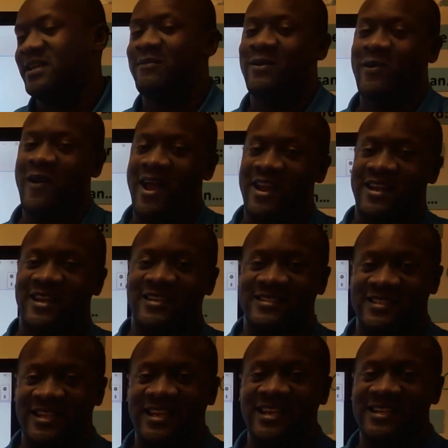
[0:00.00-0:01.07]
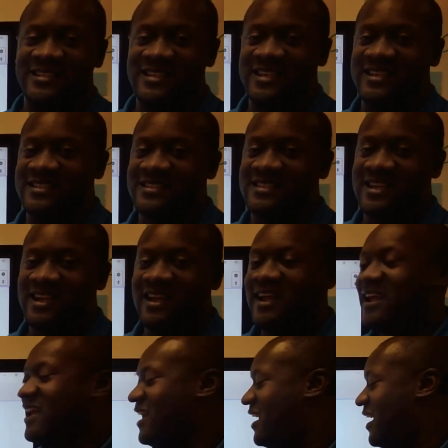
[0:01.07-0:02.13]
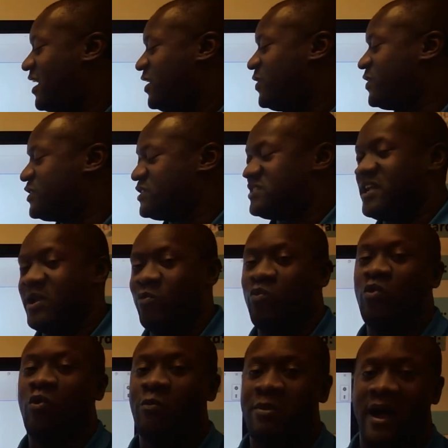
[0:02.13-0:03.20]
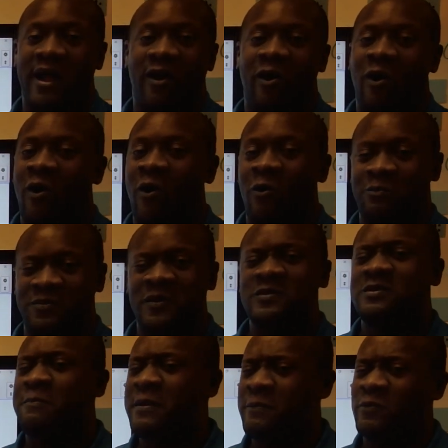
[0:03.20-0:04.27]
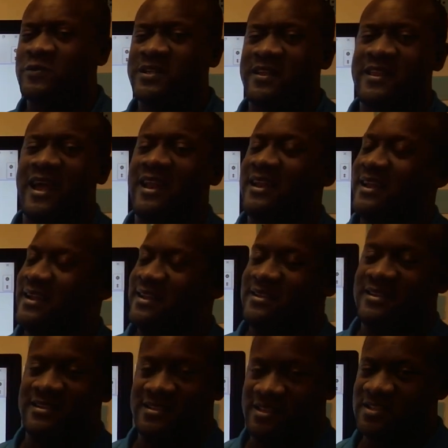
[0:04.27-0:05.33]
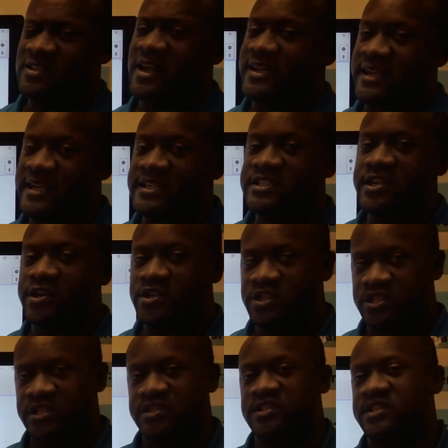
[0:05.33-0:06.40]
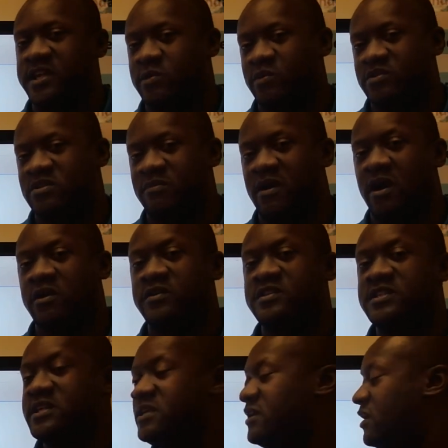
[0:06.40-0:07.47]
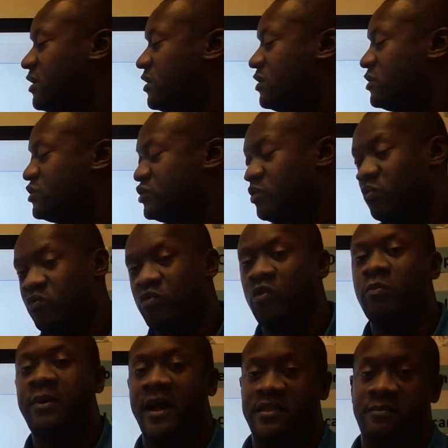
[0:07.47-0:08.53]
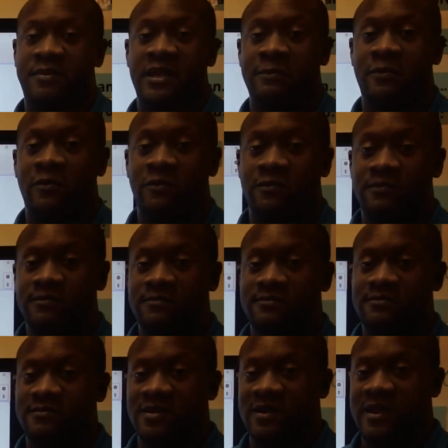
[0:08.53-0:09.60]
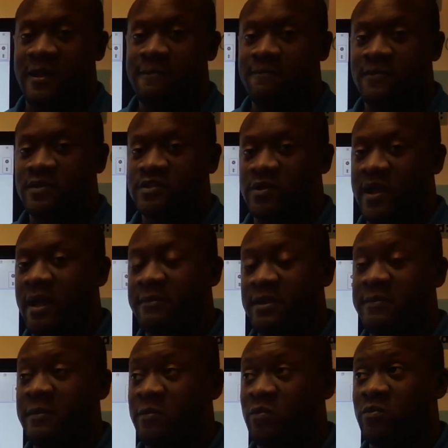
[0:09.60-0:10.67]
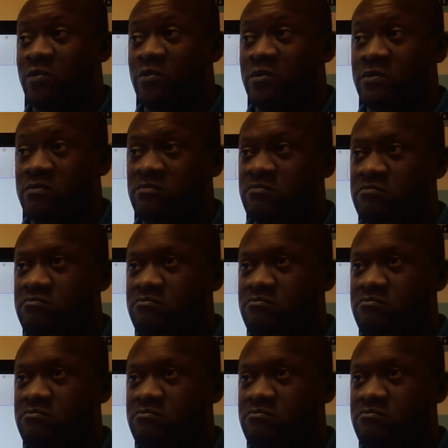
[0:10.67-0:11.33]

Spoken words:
Democratic is the easiest. You can just say rule by all. Some people will say that. Listen, it's a lot easier to just stick with democracy. So rule by the people. Okay? So how many people rule?